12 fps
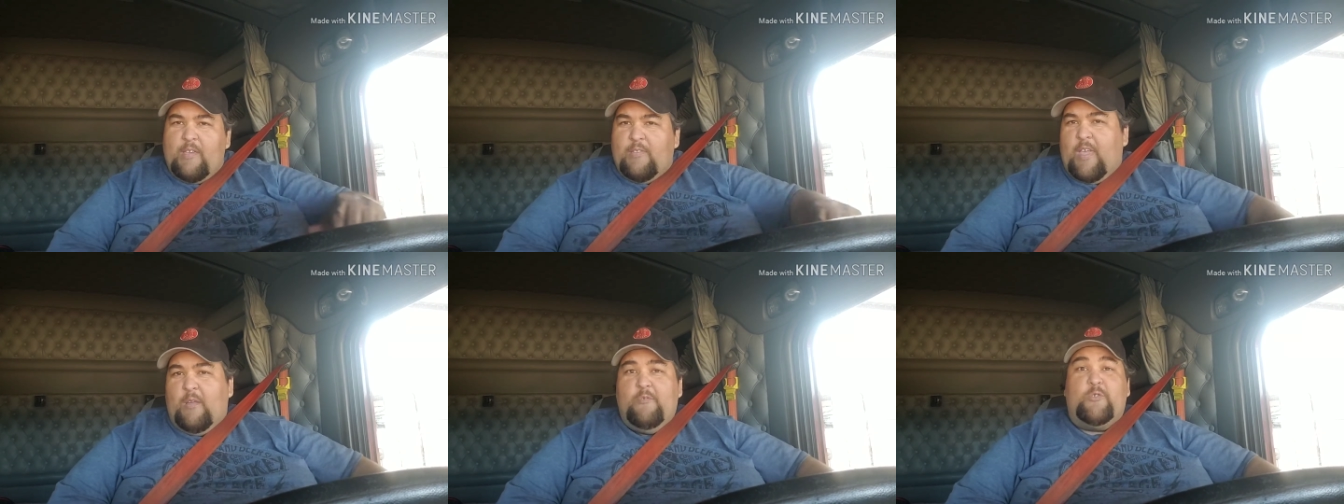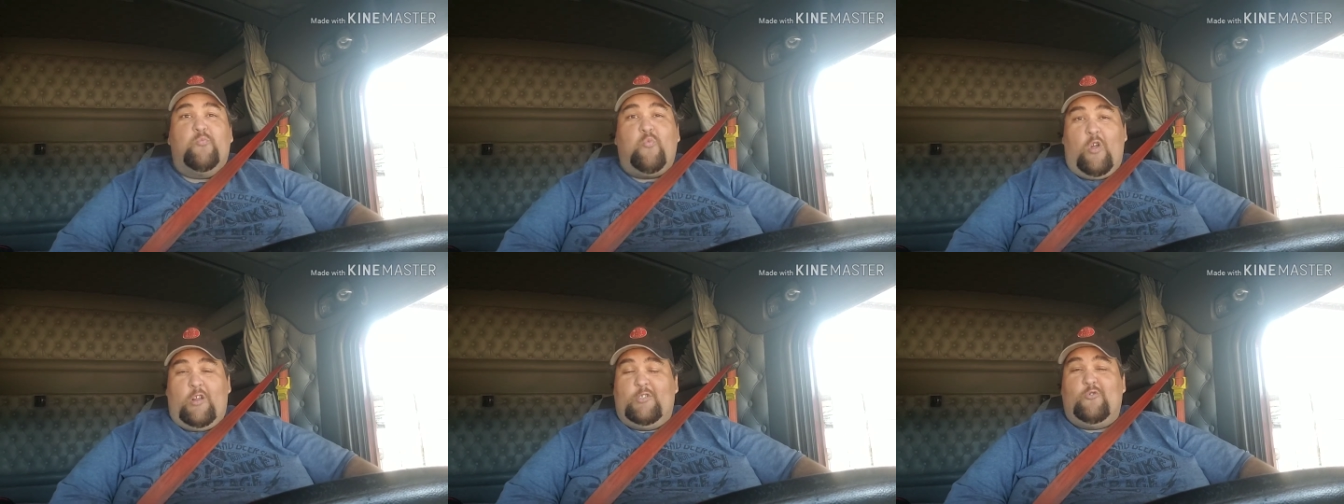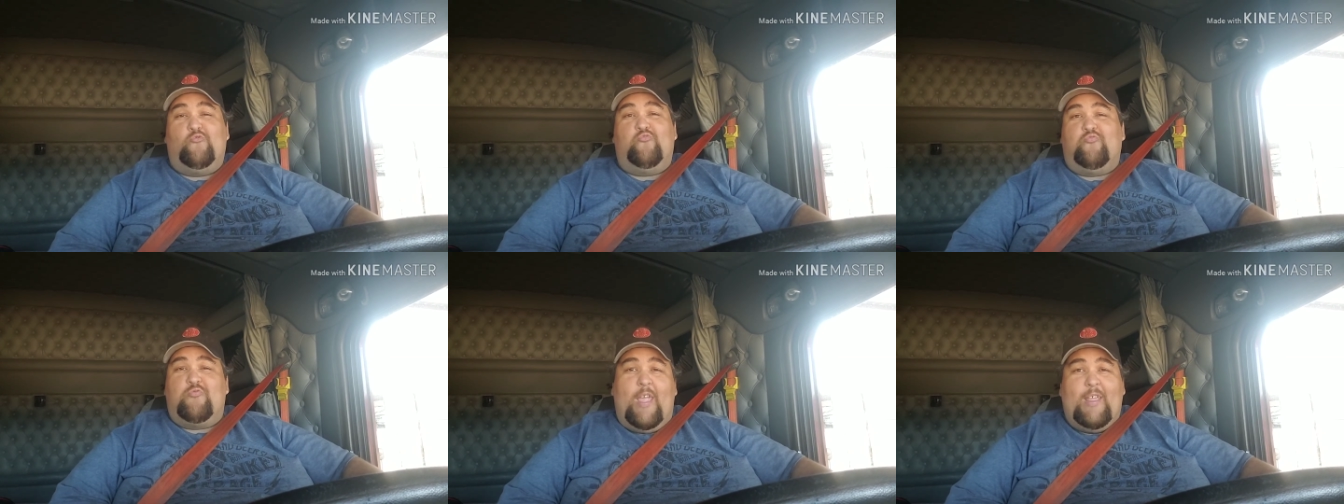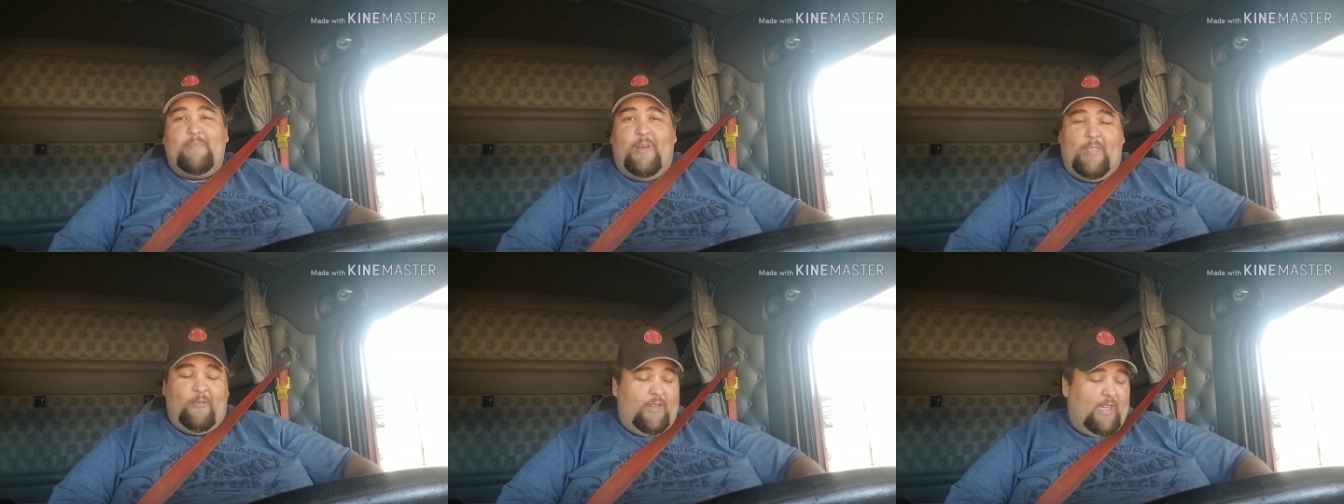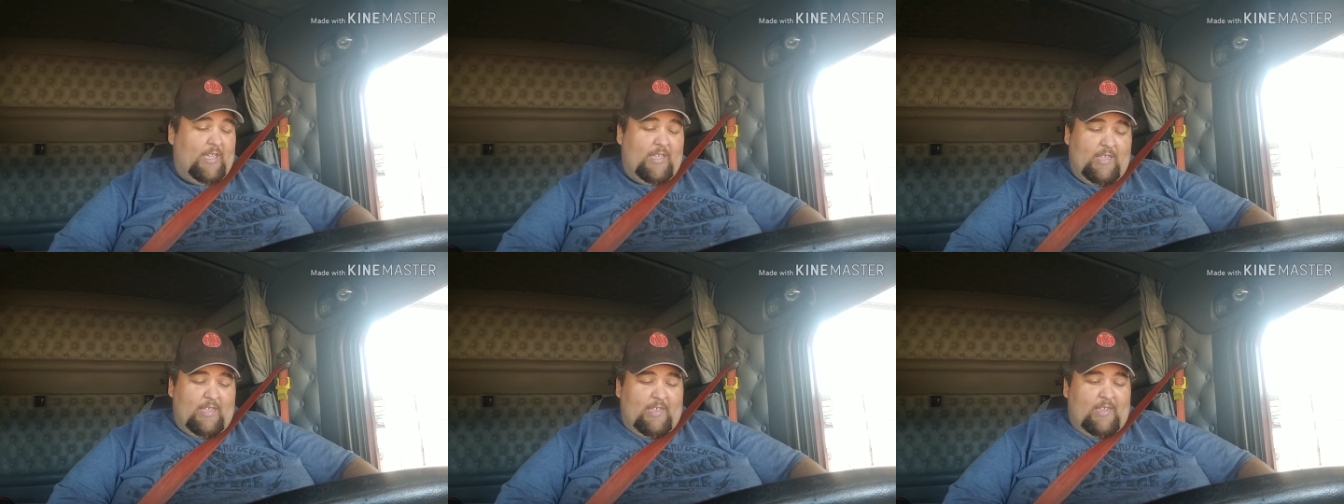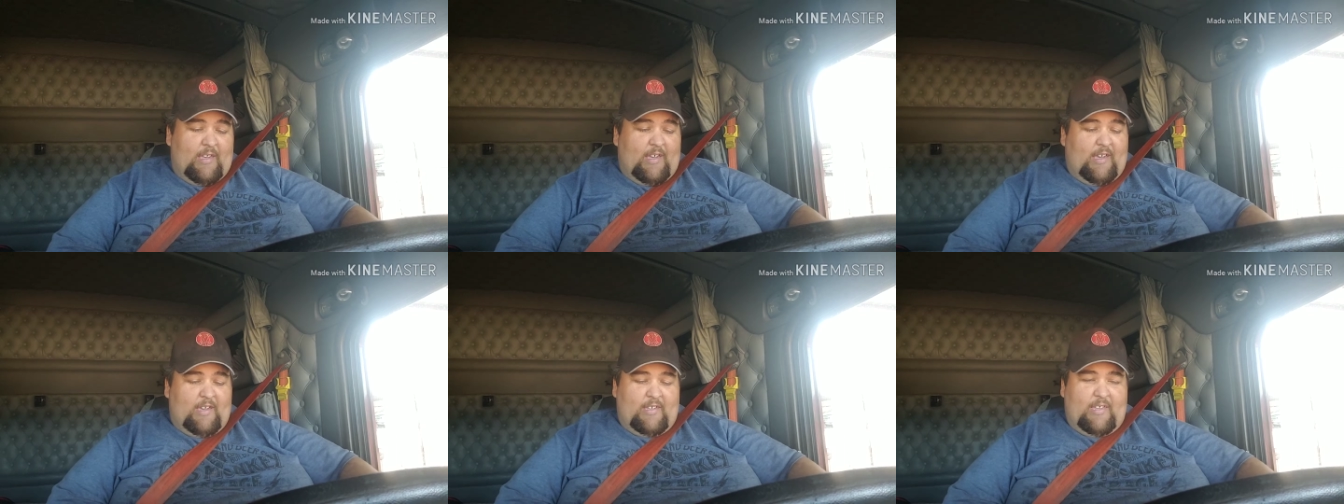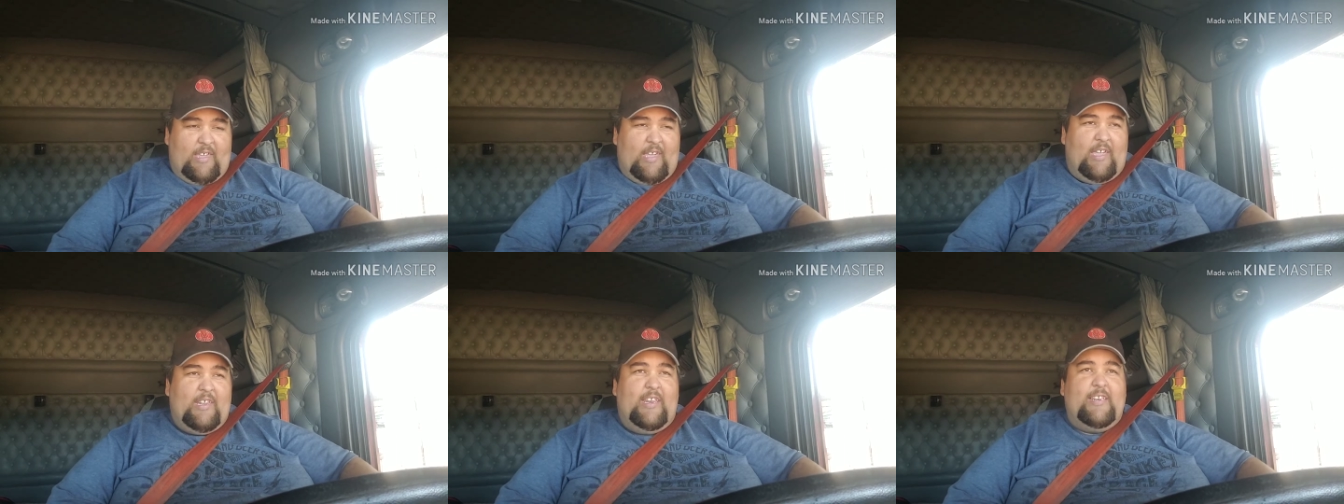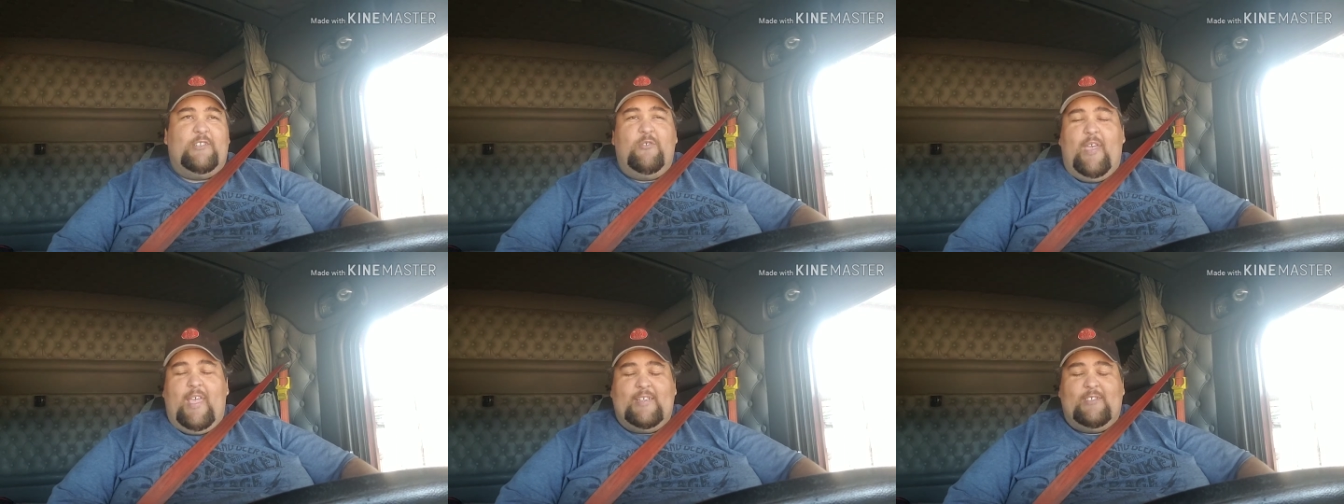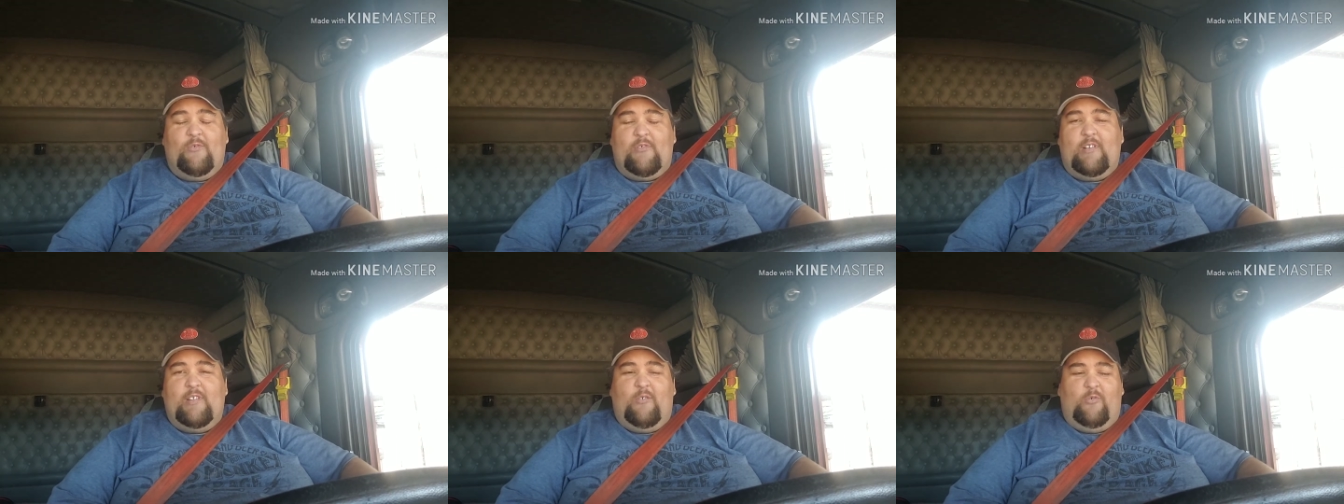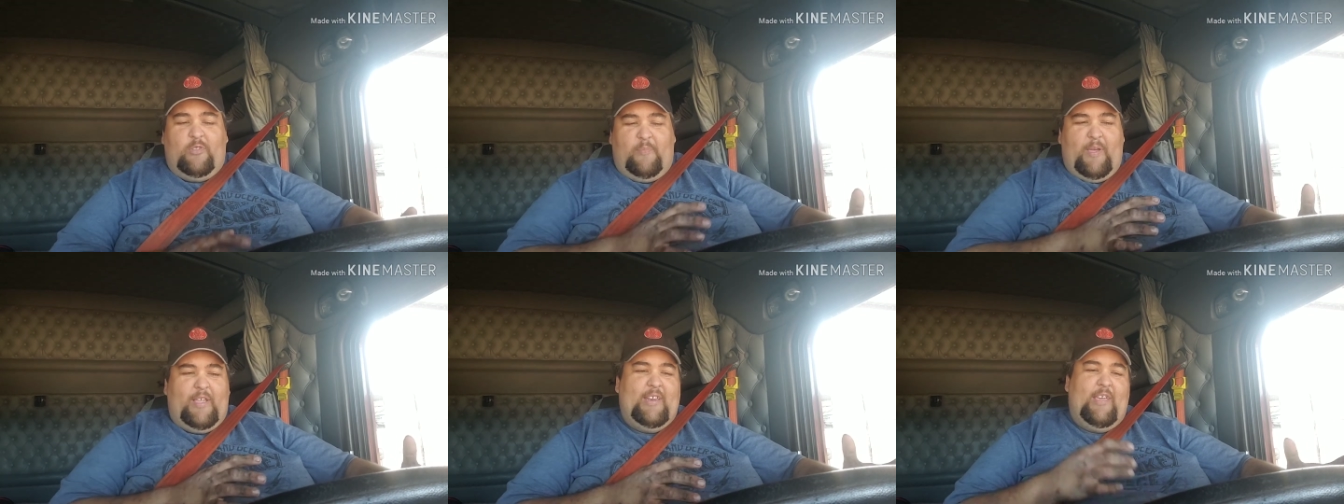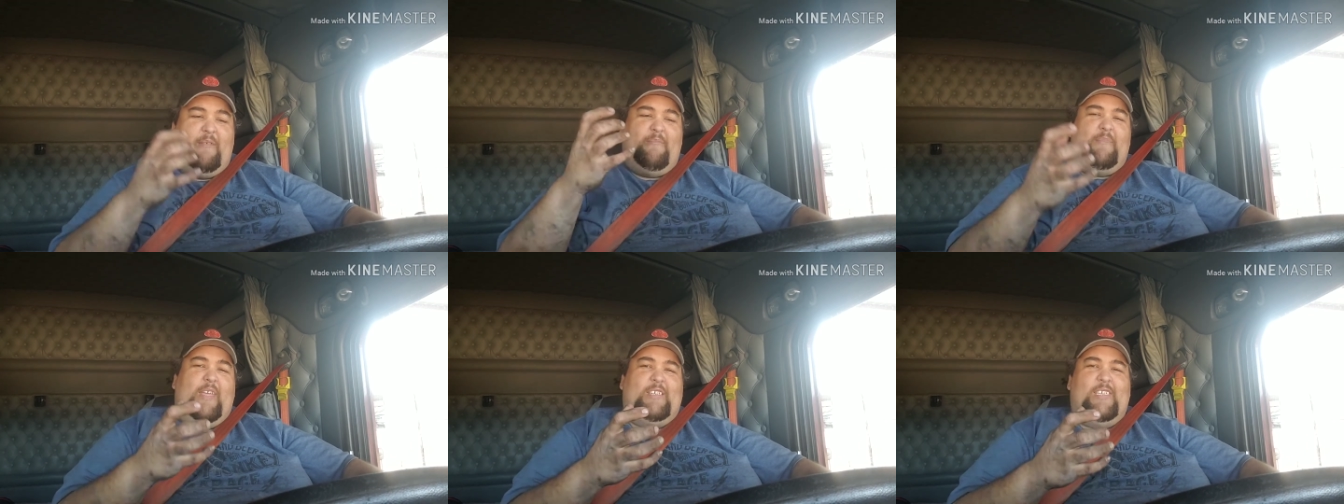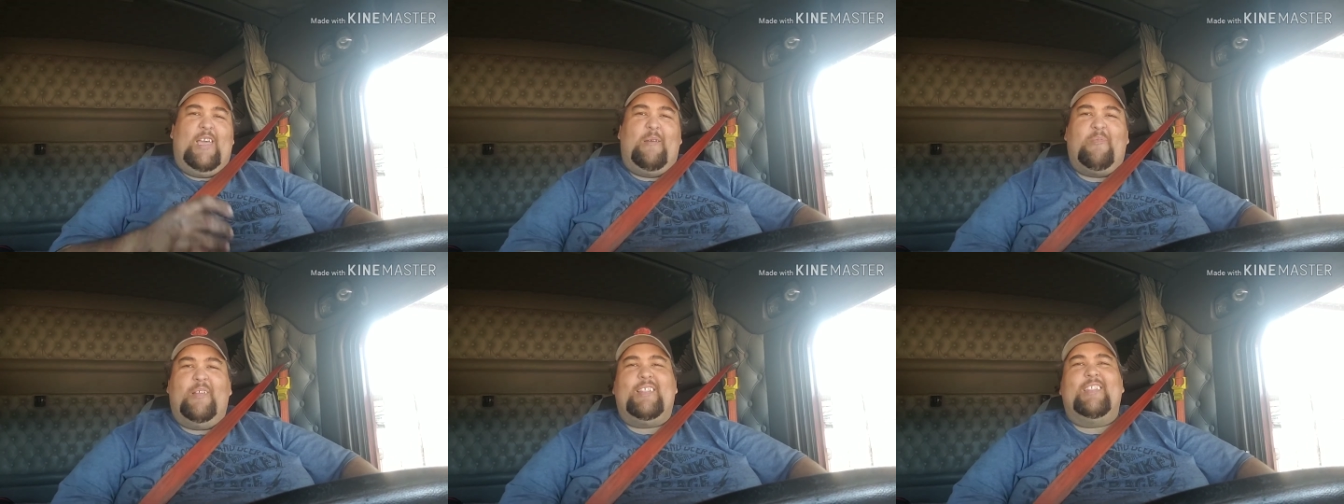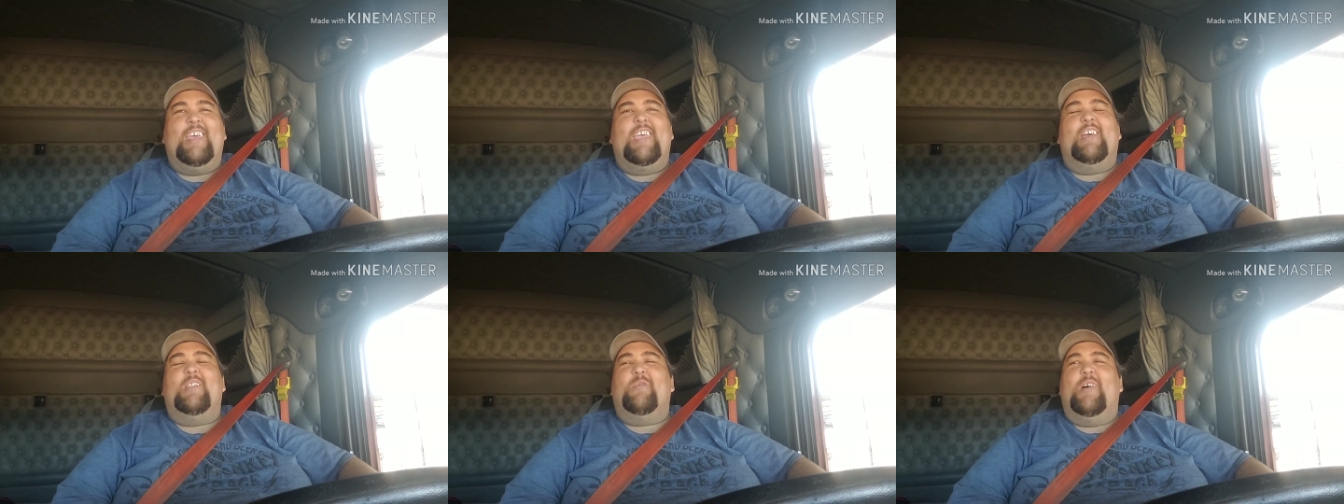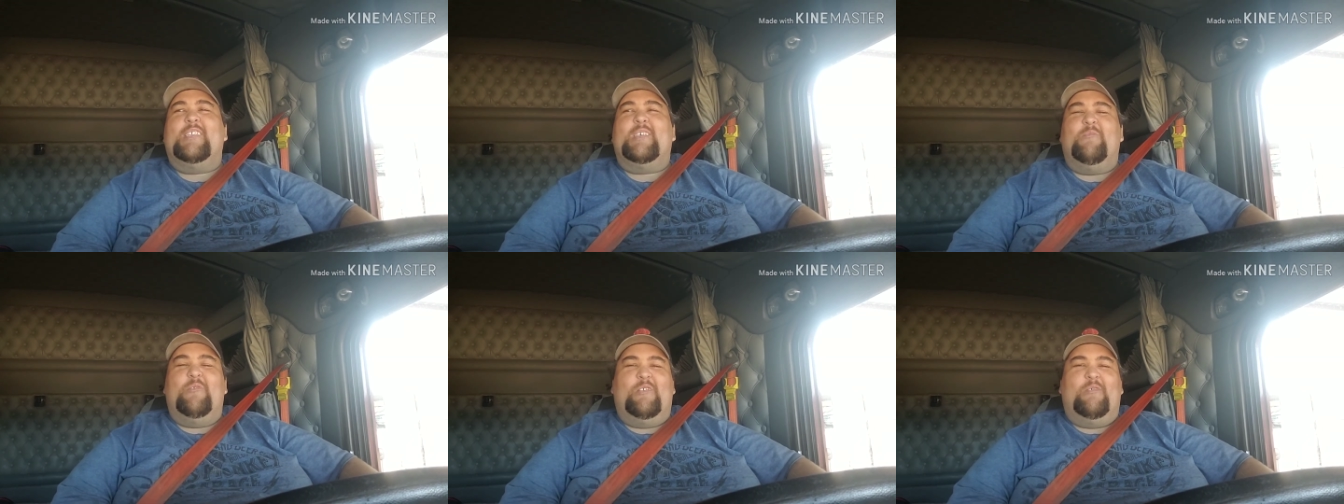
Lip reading: thing, which worked great, by the way. I needed 2 hands in order to hold the bucket up and actually operate the thing. Otherwise, I would